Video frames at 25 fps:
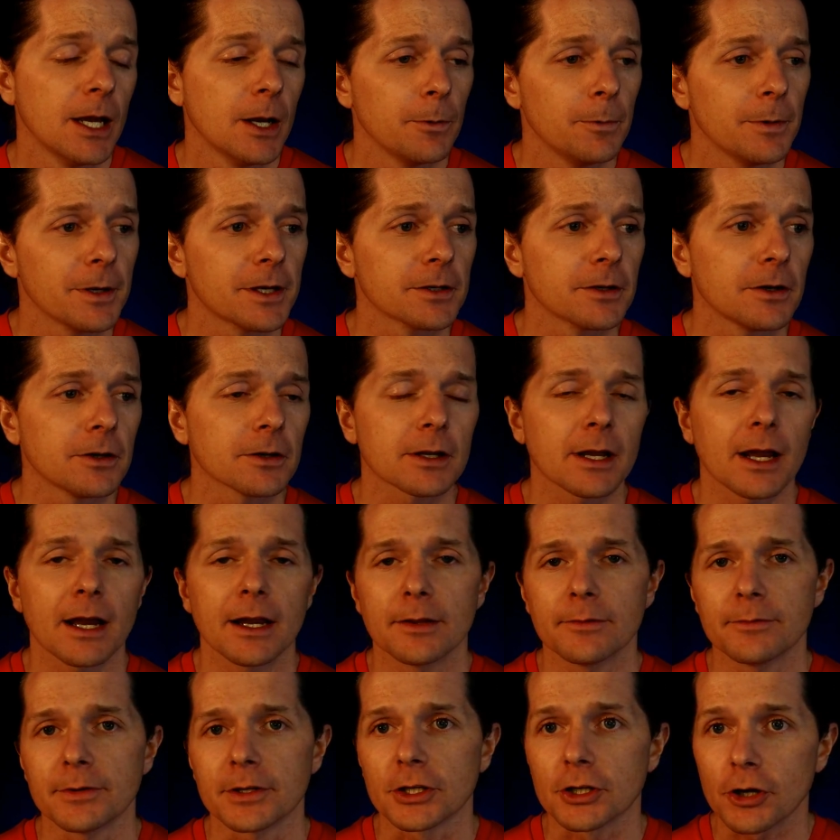We can all
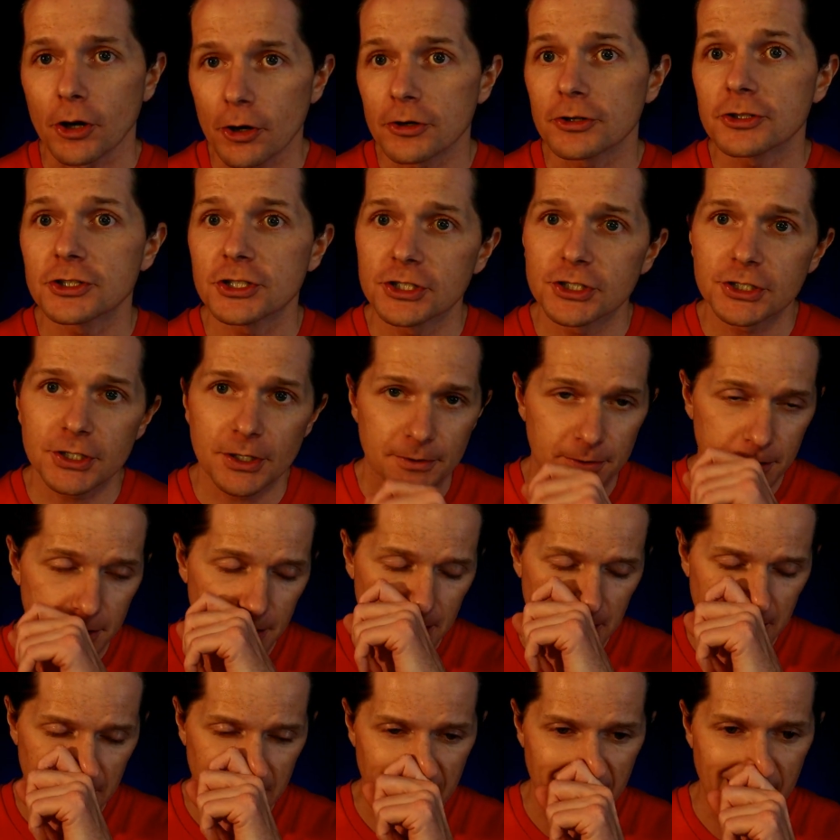kind of encourage each
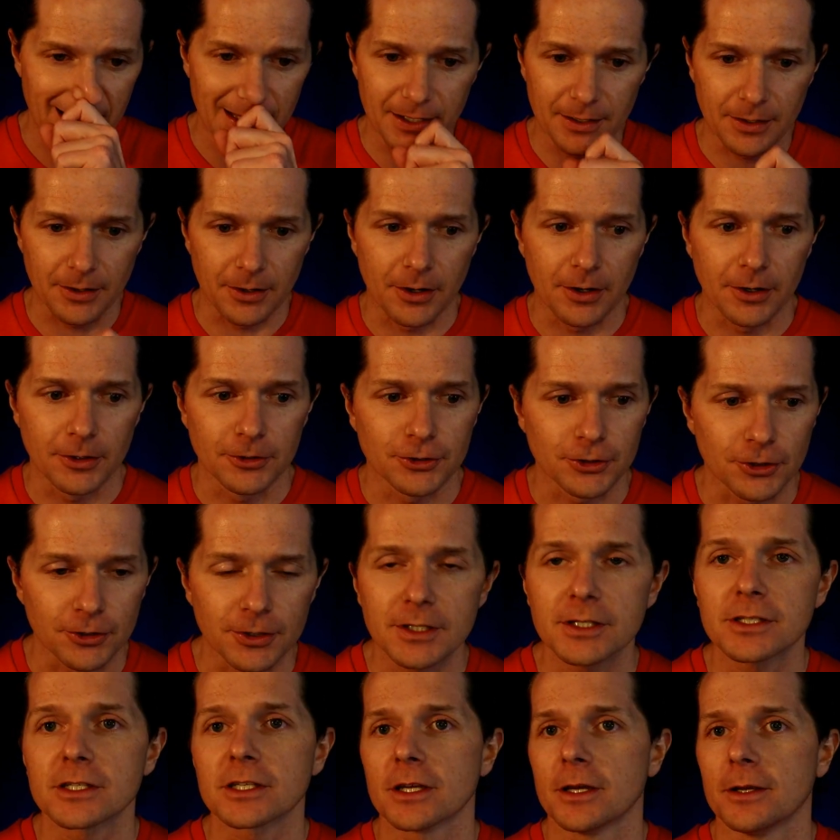other in our
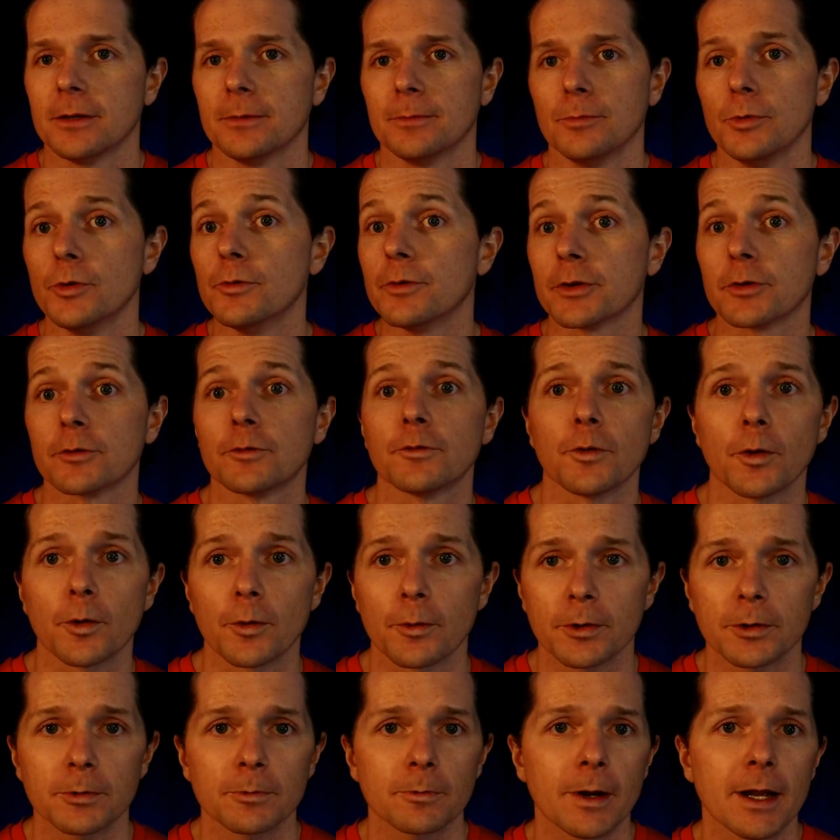journeys and moving
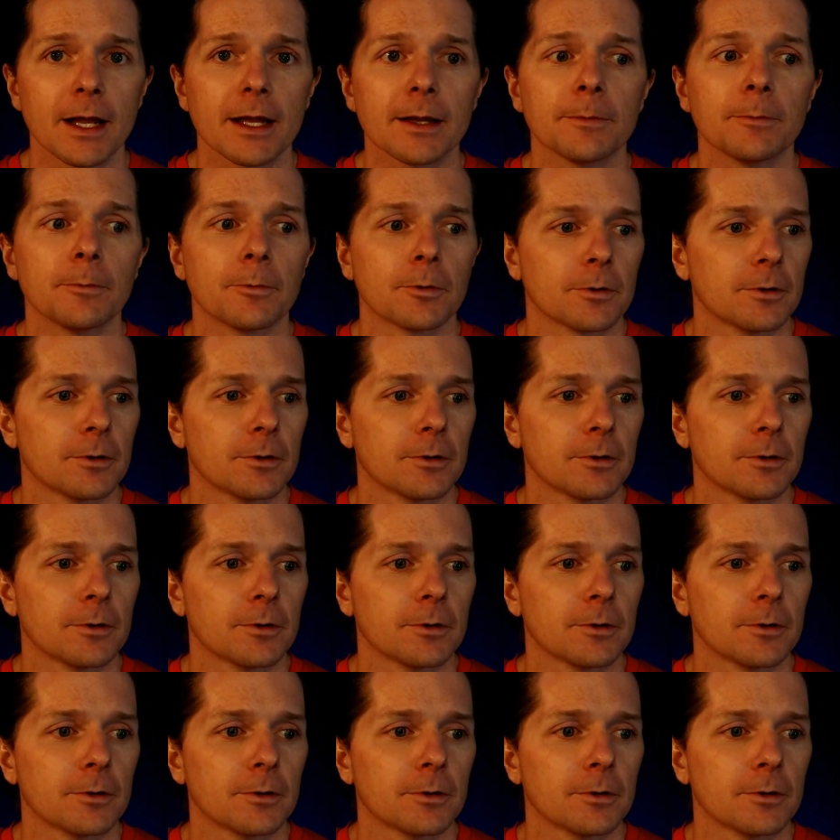forward, right?